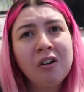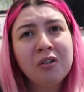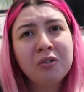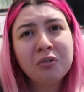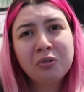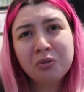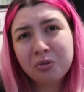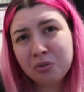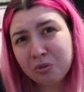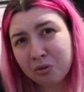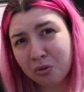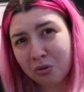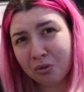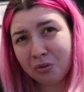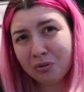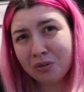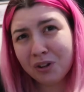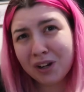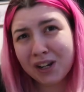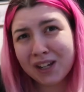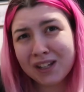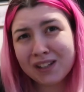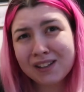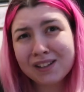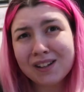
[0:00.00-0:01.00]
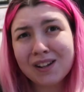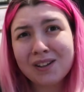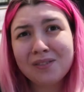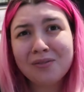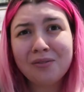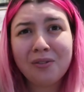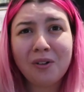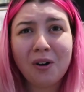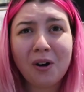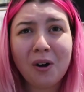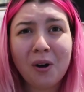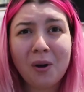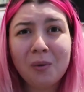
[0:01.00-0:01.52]
stories
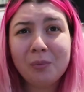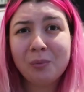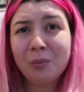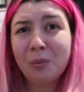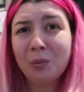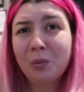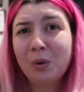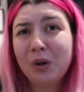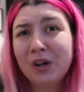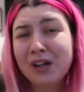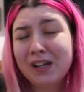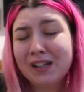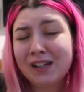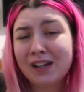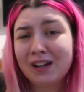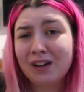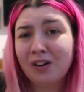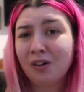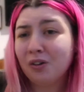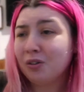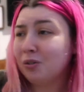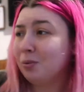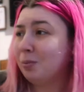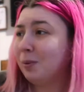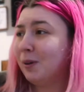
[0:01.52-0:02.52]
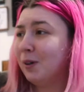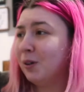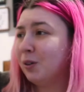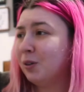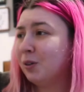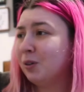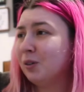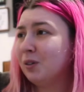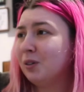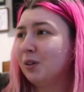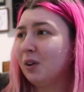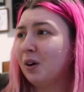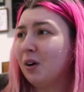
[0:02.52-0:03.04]
from working in a
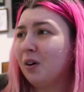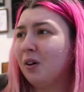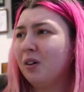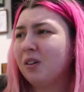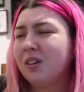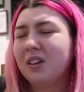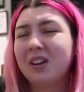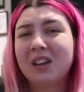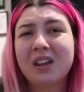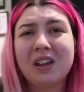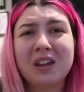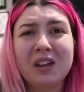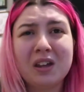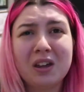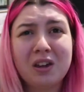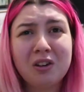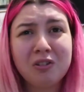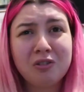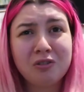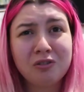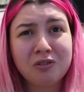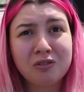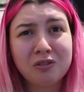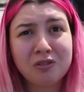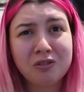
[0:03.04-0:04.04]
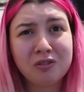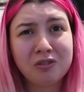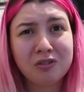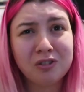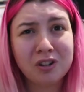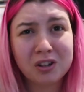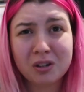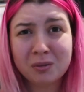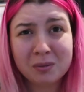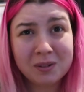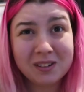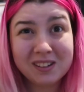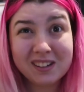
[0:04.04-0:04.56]
hospital on like
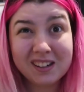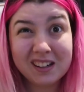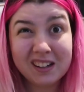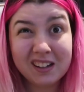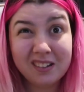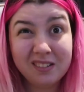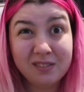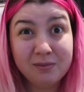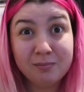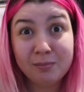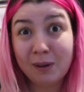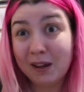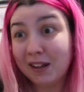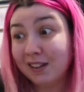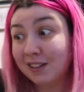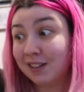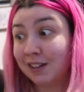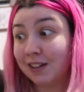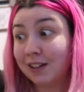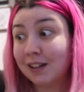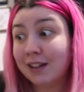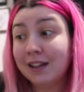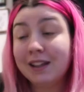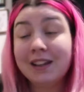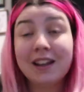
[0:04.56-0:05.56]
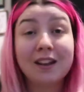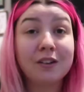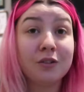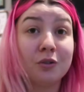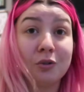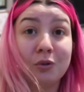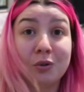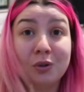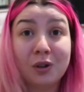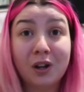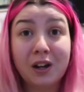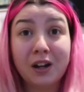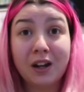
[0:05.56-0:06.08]
Christmas Eve, basically. That's
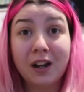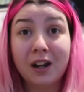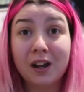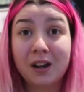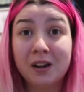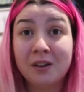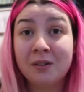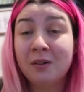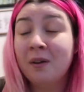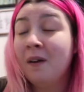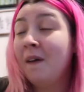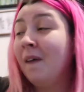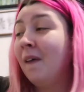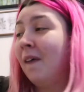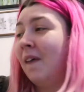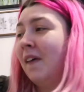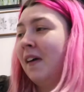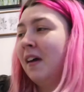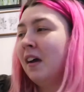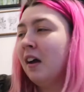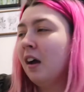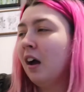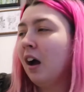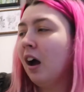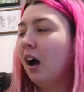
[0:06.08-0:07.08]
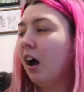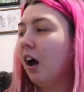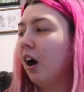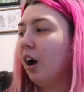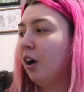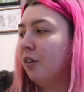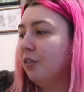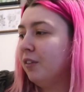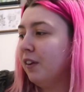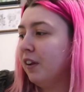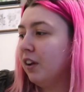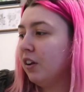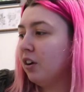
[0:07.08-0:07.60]
all I know.
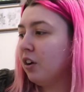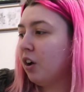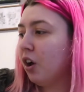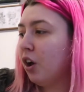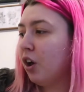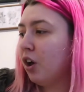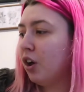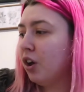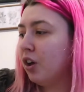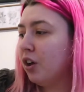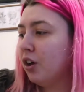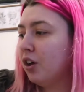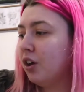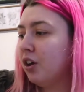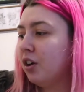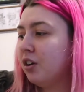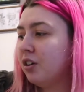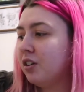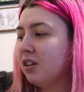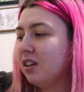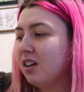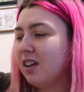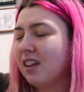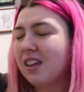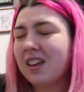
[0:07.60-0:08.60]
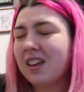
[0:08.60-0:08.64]
I feel like I heard